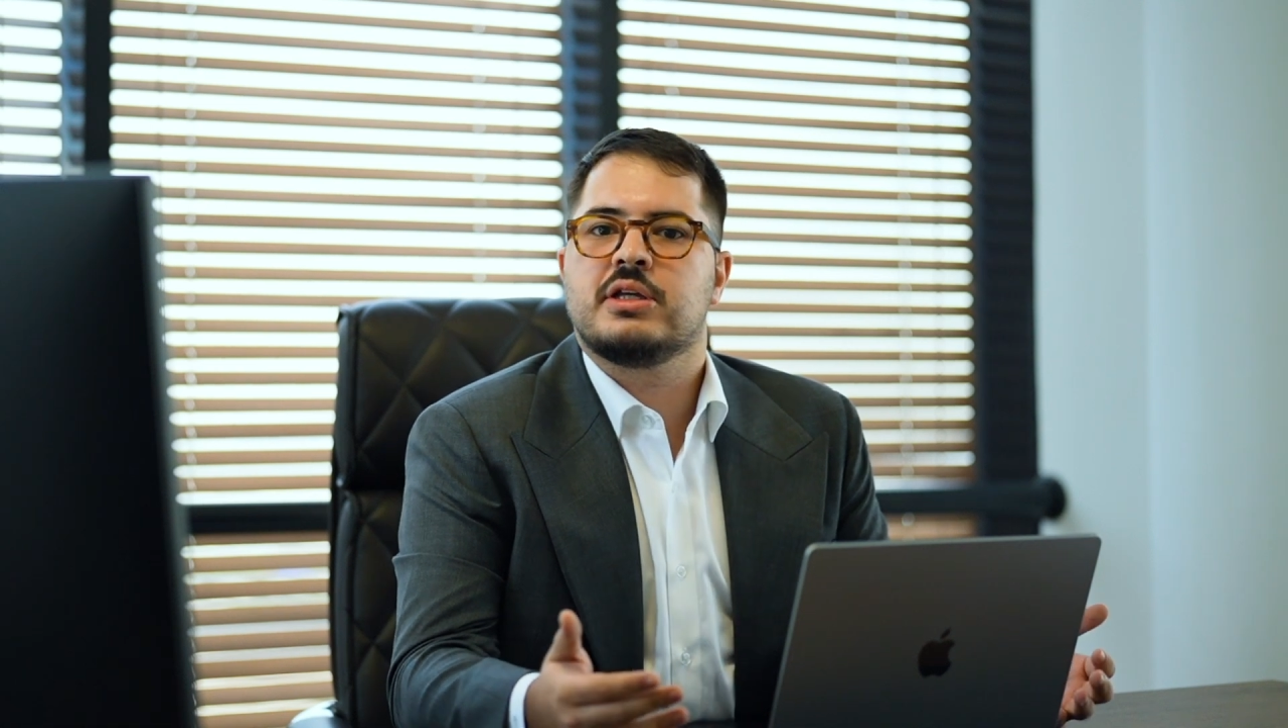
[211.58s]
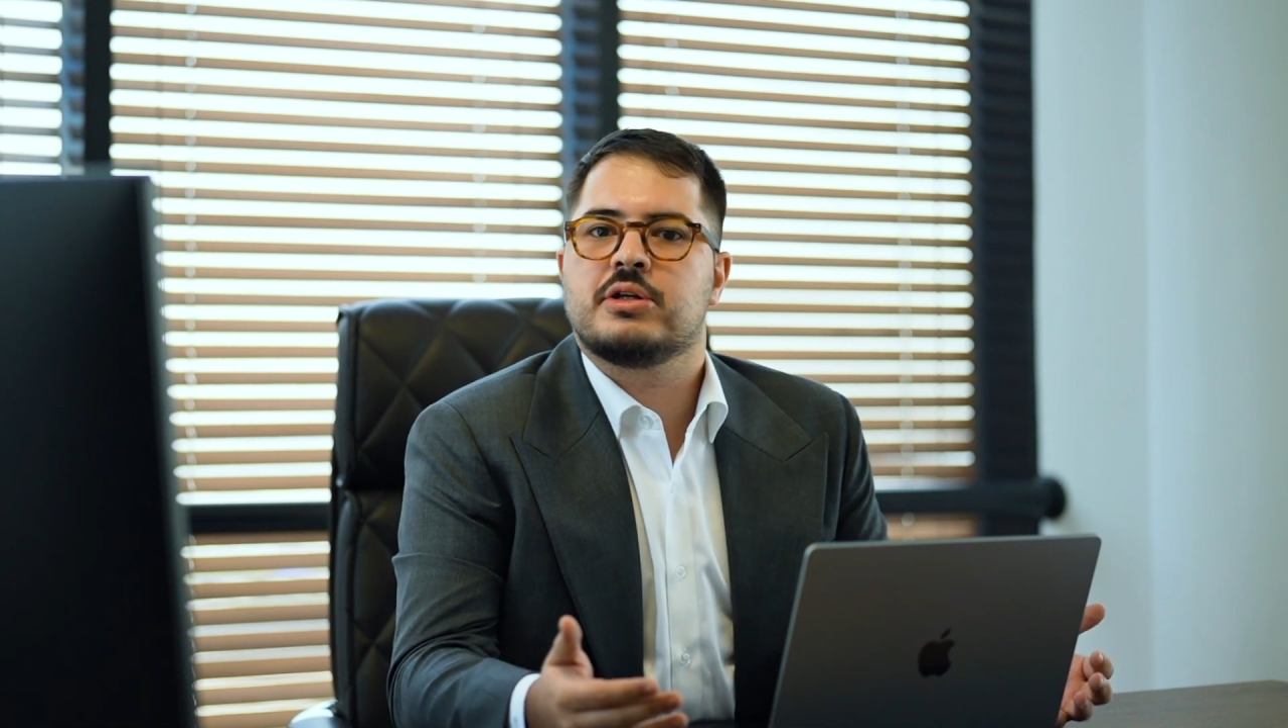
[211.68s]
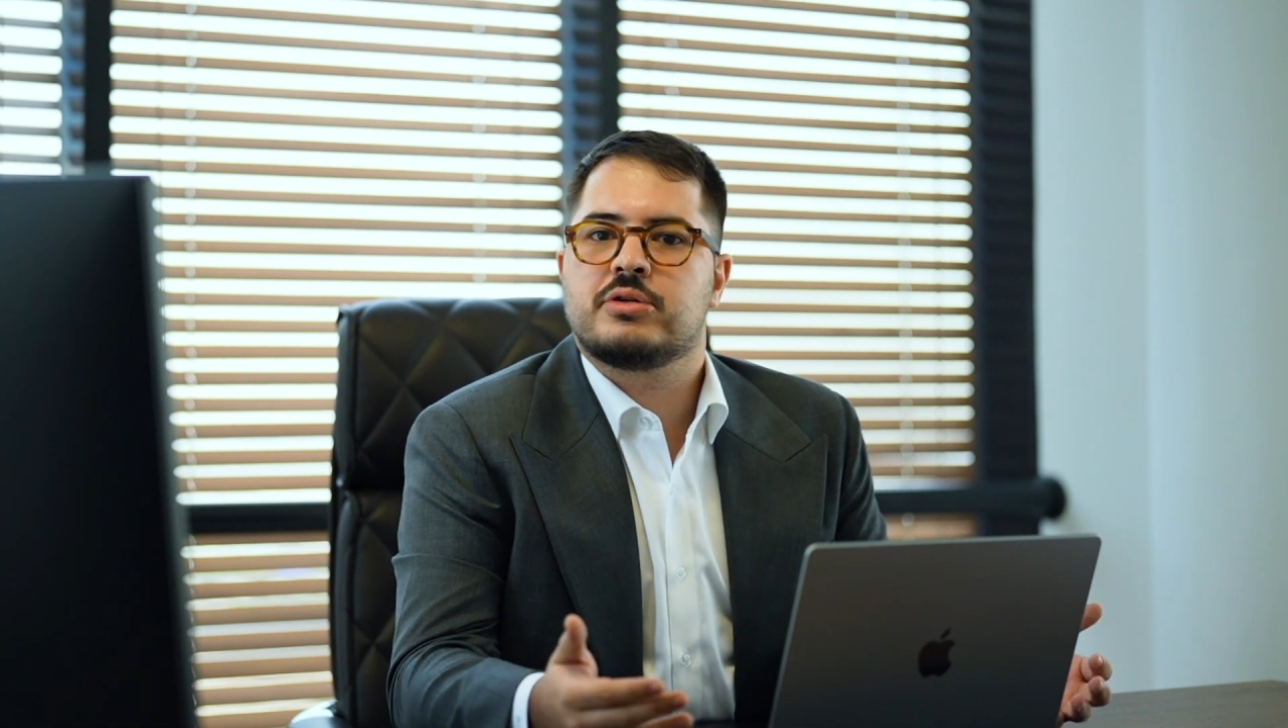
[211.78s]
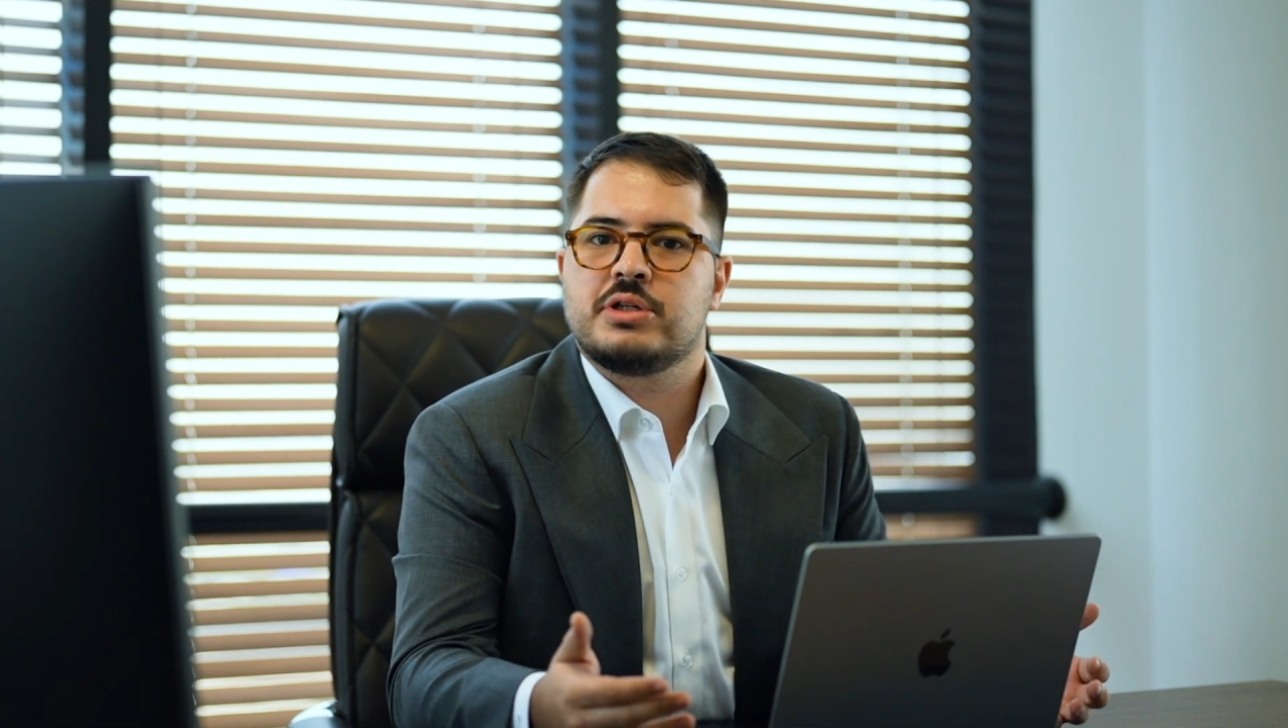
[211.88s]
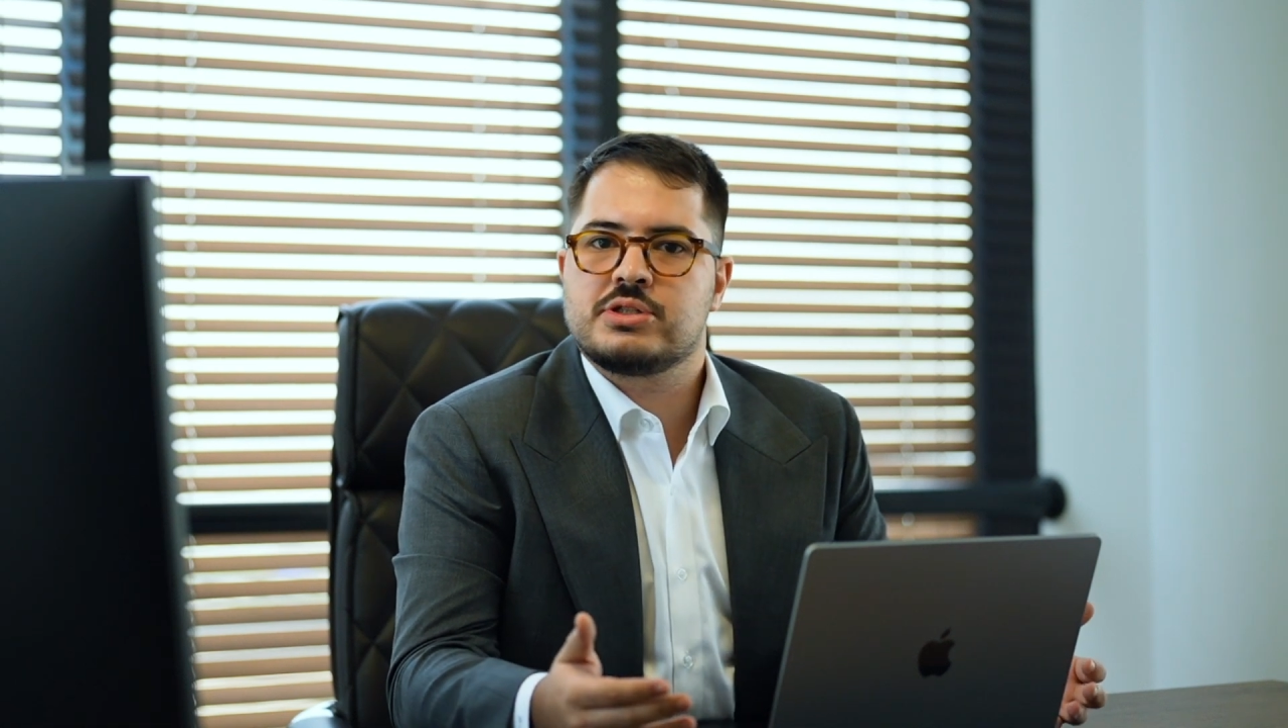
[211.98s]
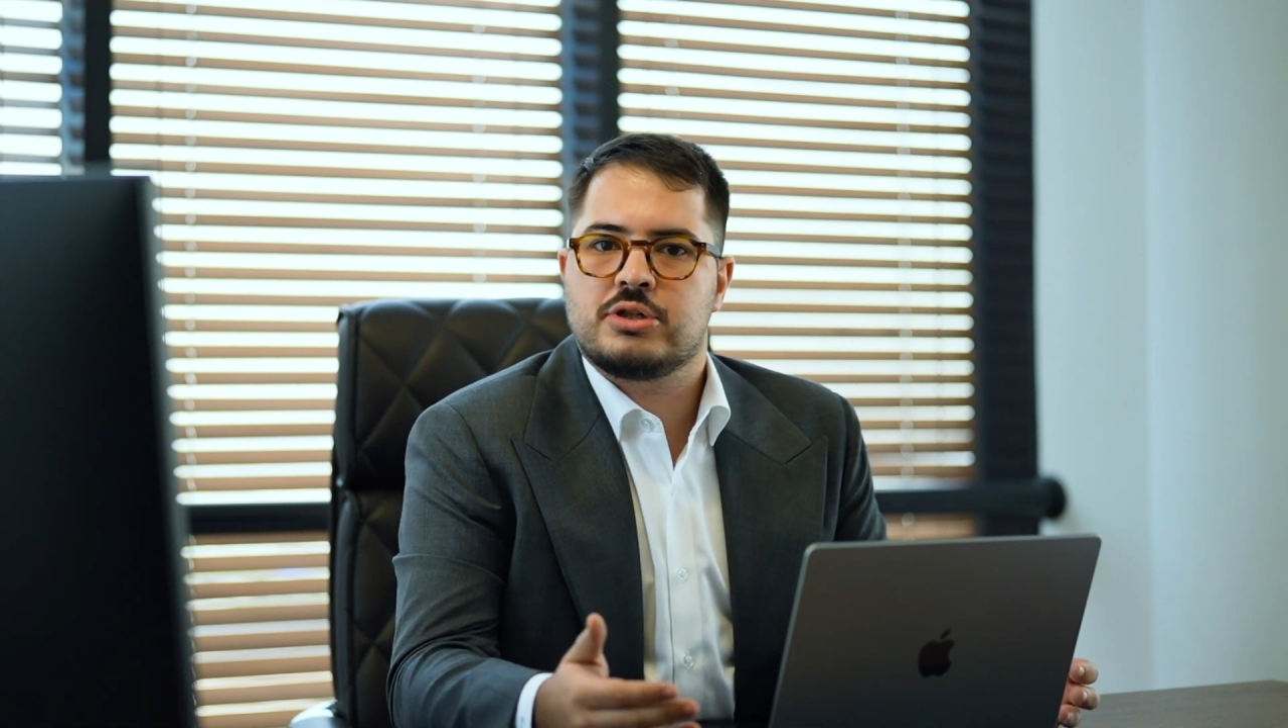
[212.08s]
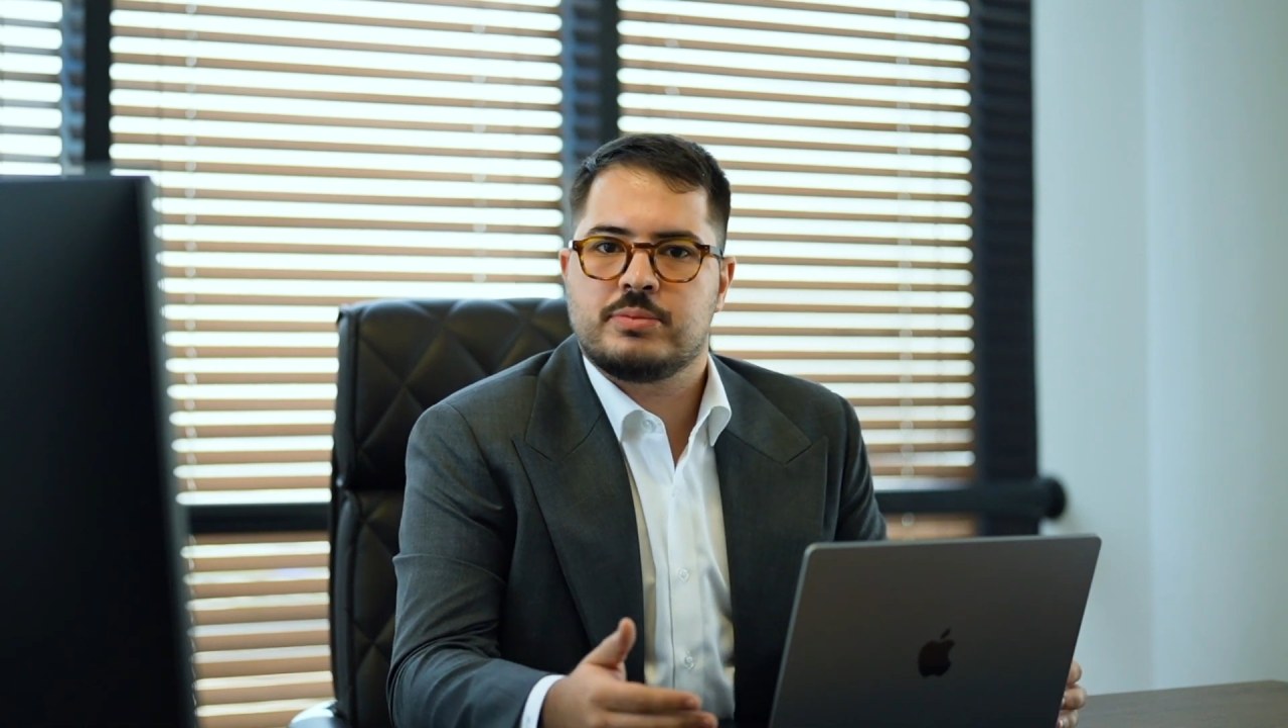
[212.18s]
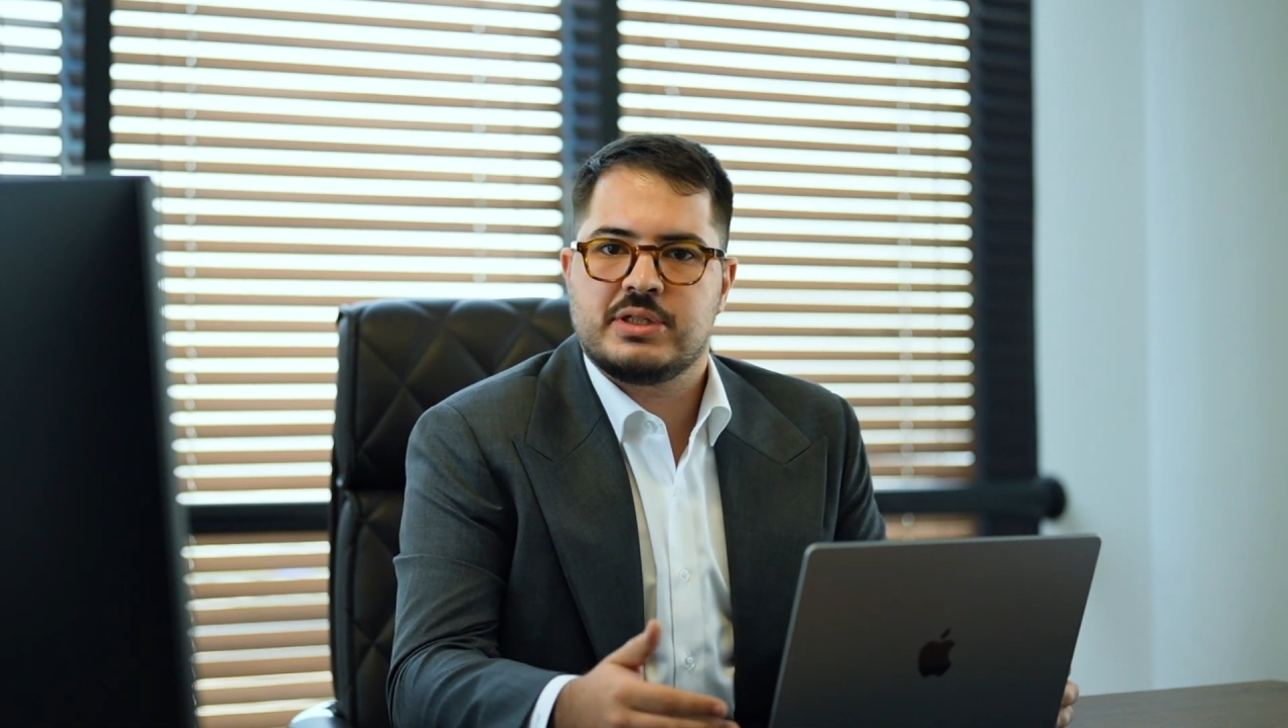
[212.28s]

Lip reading: increase our